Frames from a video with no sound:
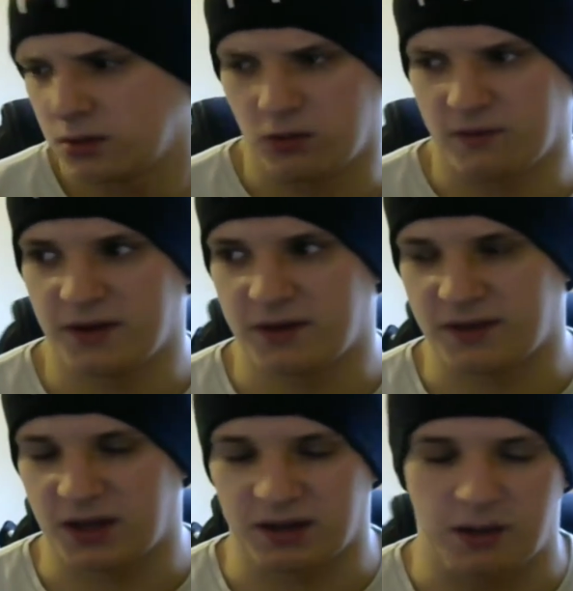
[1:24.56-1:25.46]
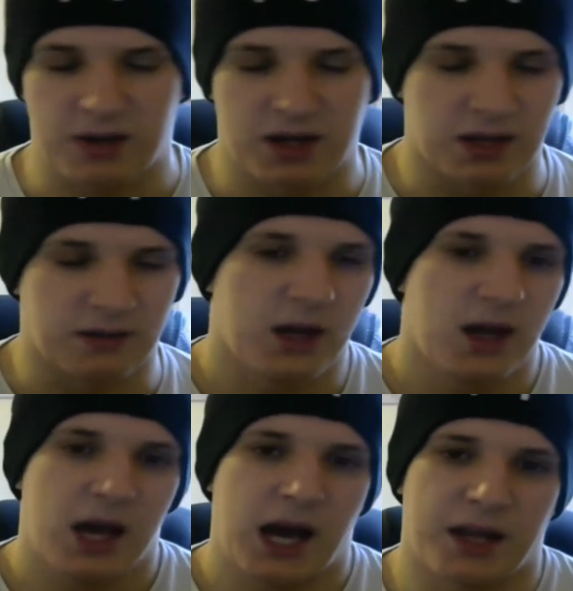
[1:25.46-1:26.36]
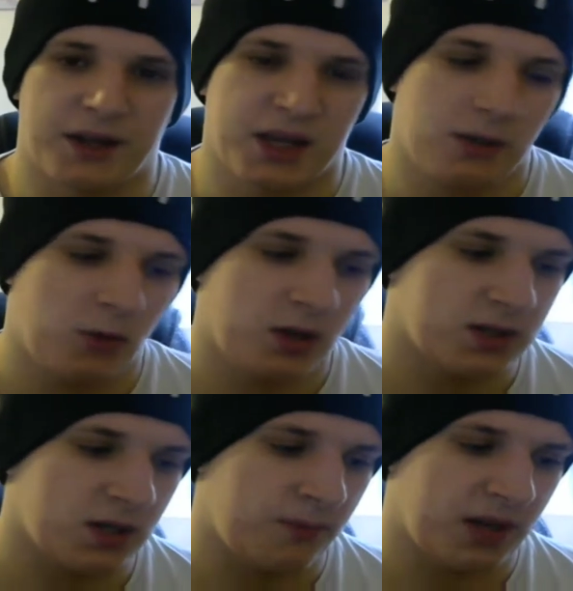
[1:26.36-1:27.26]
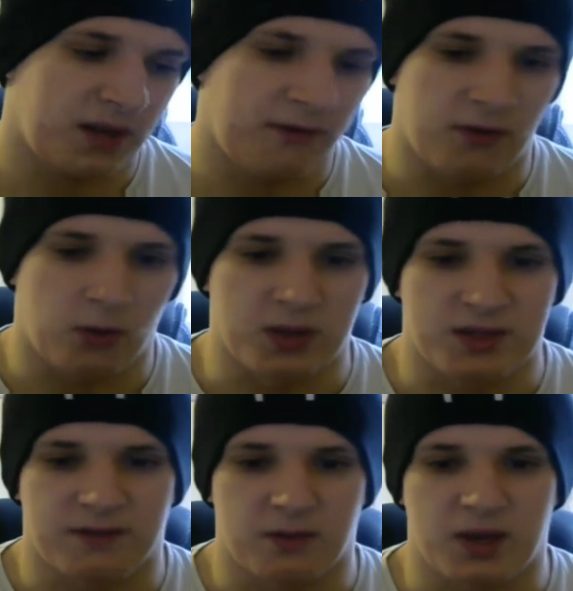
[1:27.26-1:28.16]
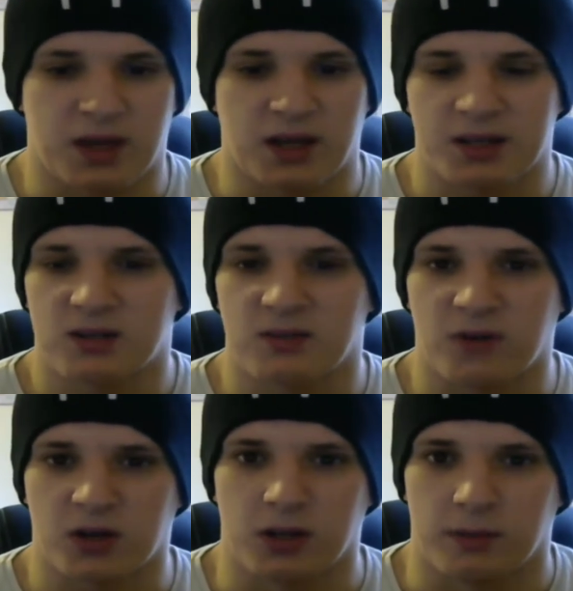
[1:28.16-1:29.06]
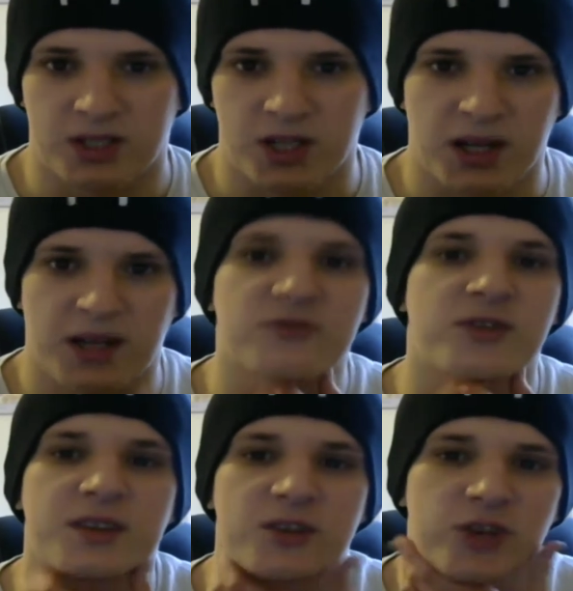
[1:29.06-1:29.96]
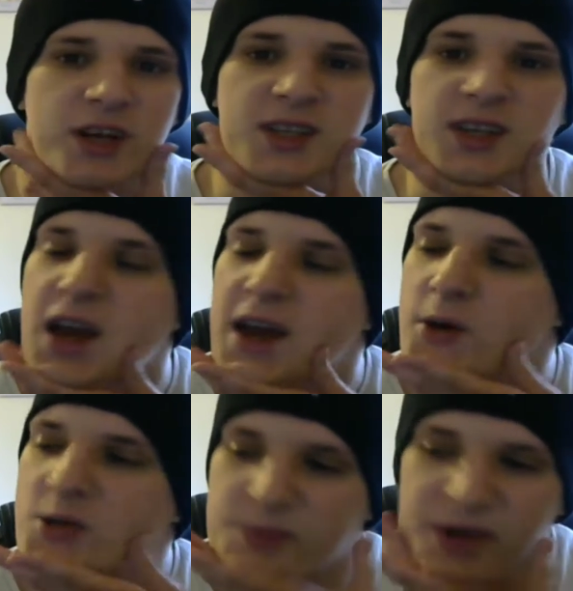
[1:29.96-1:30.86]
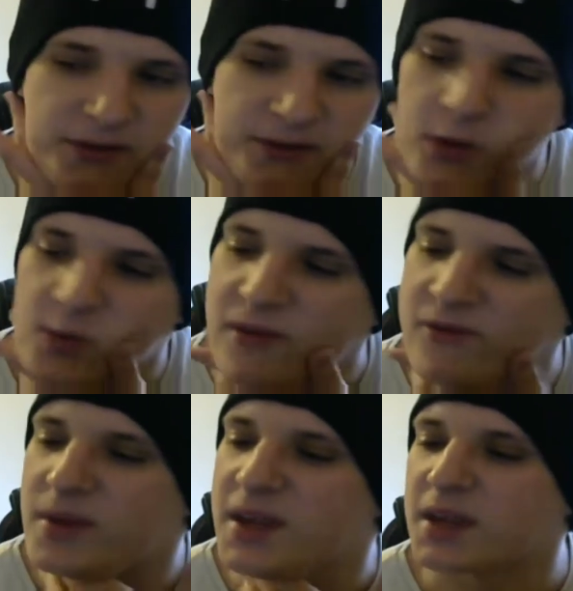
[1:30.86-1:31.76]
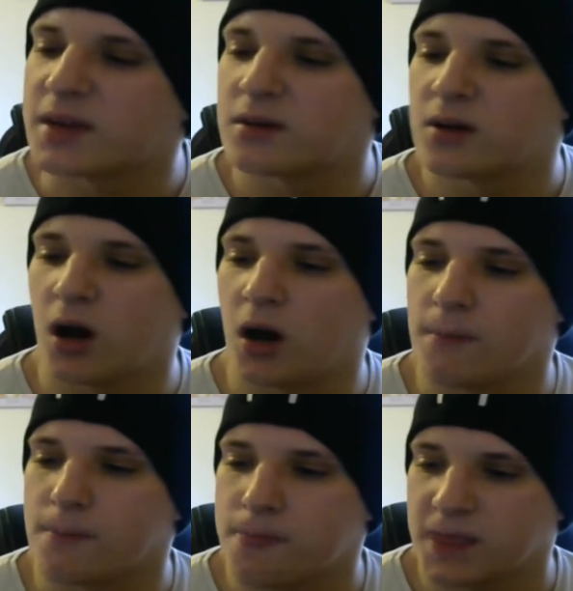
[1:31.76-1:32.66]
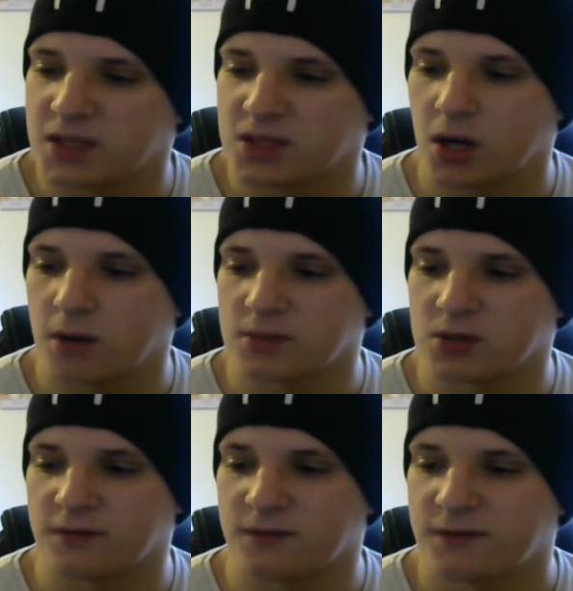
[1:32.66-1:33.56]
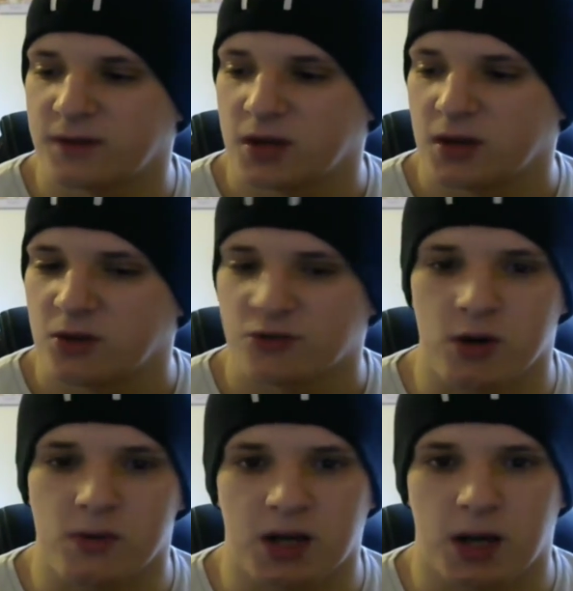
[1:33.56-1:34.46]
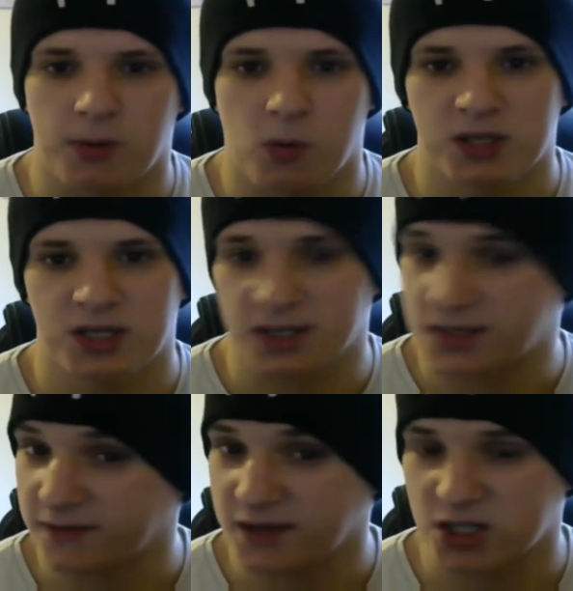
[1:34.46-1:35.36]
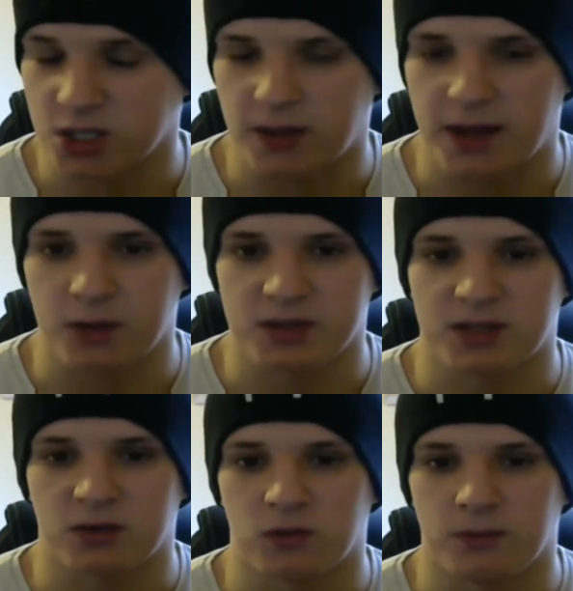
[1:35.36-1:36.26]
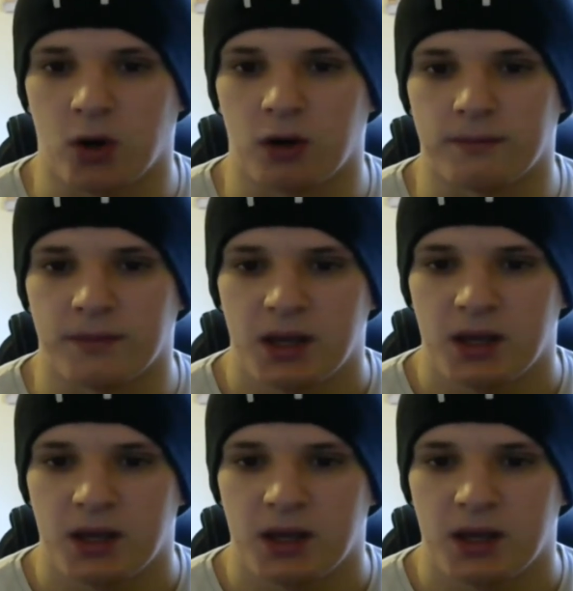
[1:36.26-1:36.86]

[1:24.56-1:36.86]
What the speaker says: or 15, I believe, and he was a big influencer for me. I need to stop rocking on my chair, that's really distracting. He was a big influence for me in terms of growing up and watching a TV show that he was in called Bottom,